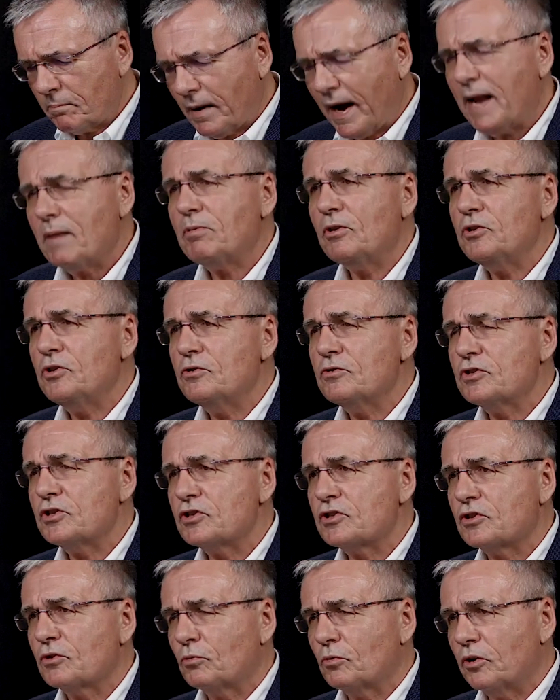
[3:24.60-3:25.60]
Bible
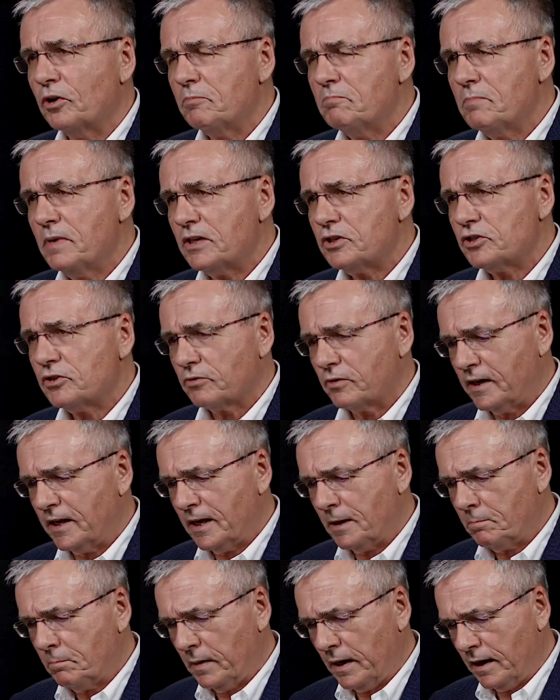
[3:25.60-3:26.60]
uses the word mystery,
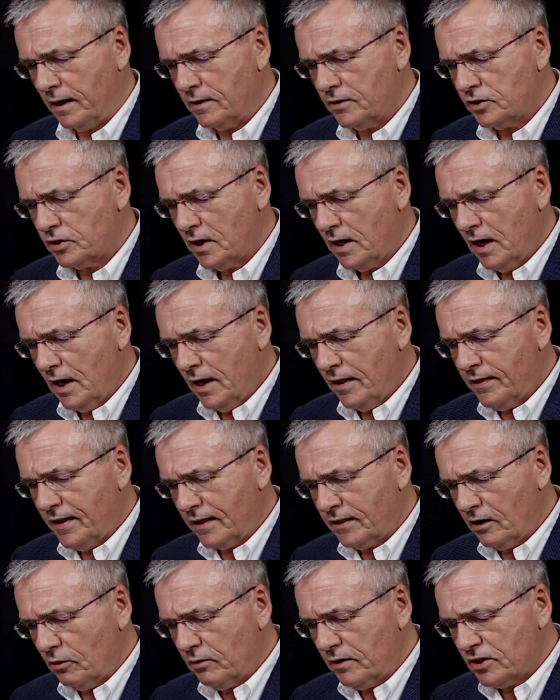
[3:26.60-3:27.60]
it means
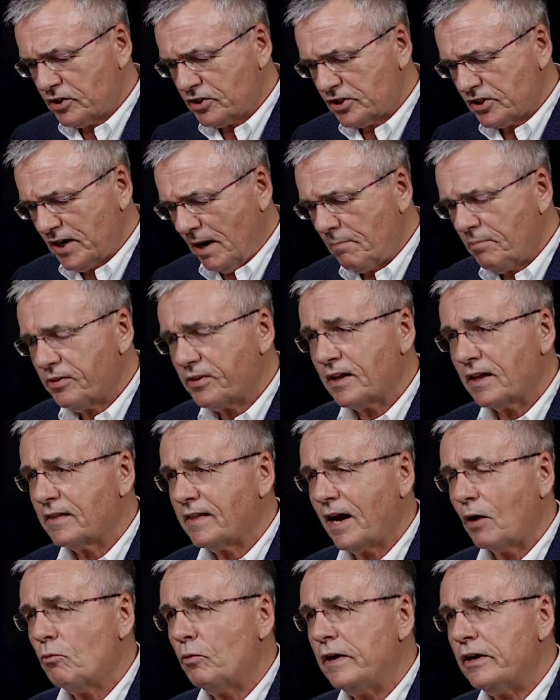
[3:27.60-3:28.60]
that there is something
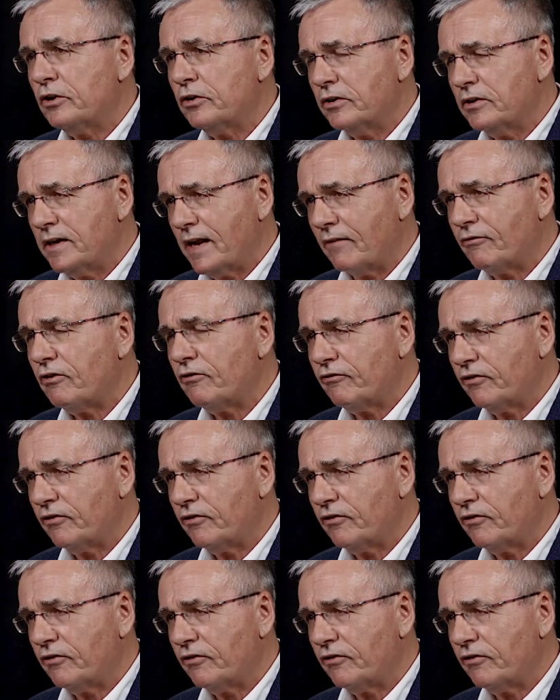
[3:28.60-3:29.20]
that we could never